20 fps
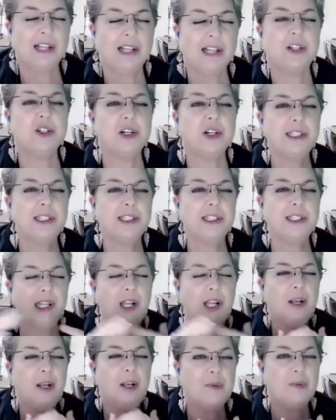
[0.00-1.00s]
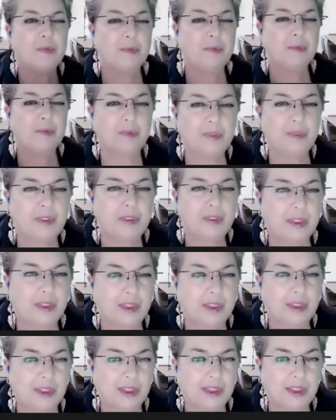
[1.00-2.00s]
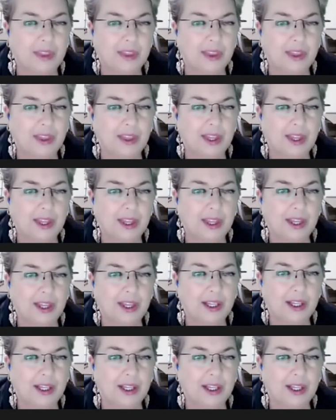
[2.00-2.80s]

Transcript: No words are spoken by the person on screen.